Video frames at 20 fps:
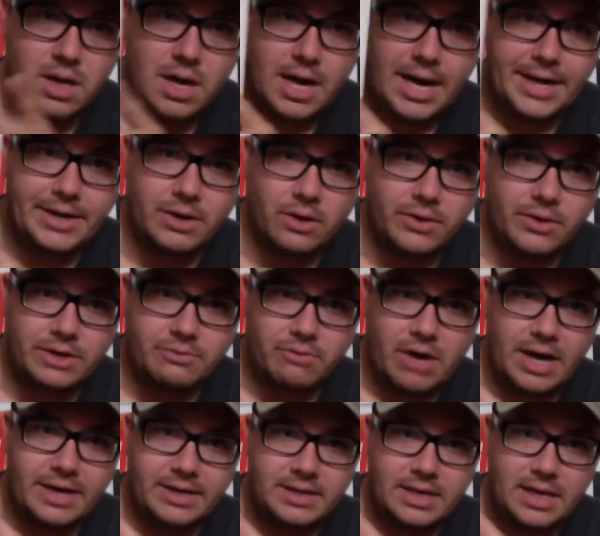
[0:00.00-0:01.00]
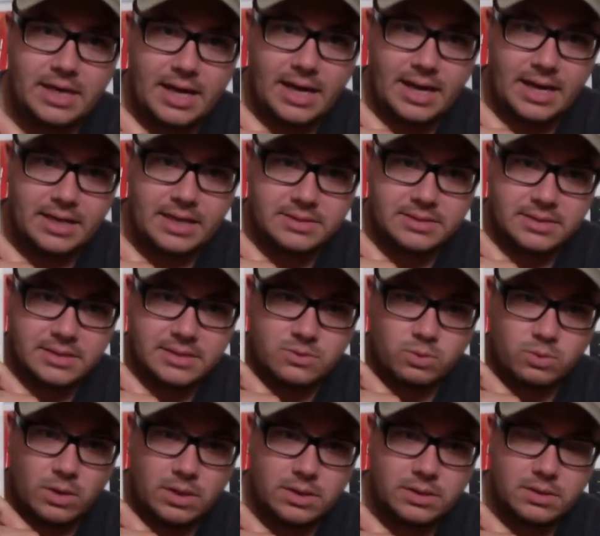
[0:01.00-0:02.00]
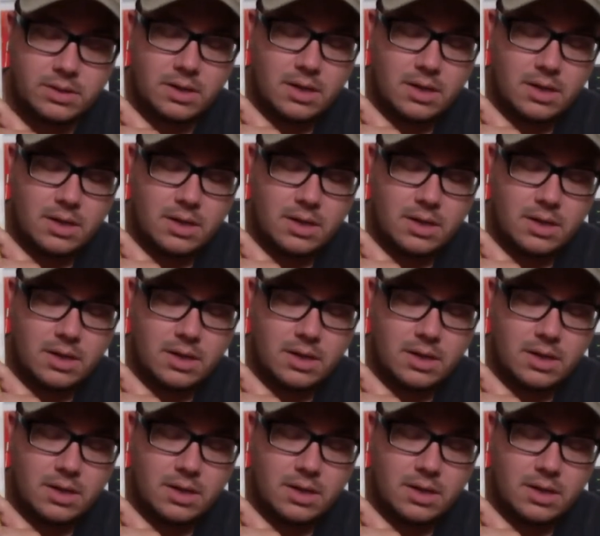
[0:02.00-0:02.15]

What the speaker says: I know that Ryan Dye has this one,